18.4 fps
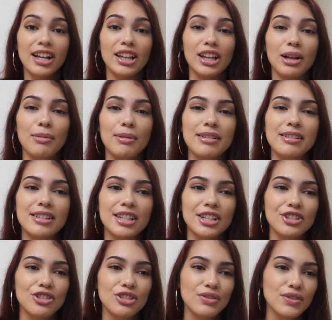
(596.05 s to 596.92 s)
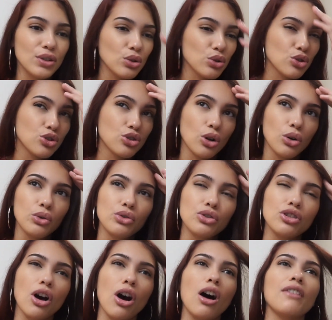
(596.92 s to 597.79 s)
Like, my skin just feels so
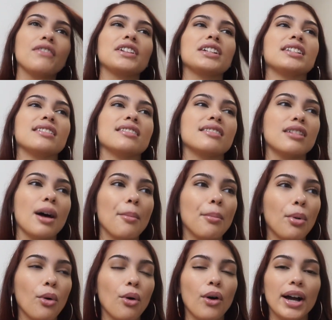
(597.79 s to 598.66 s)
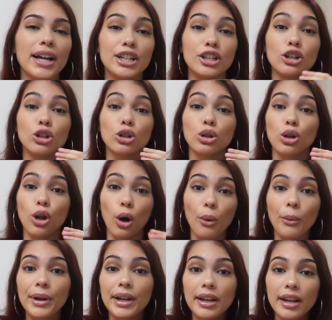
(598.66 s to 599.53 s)
soft and supple and
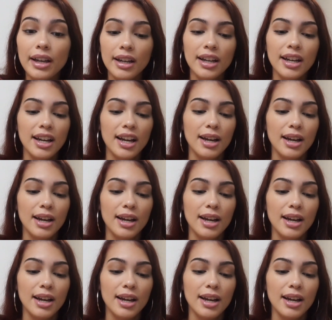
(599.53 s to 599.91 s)
glowy,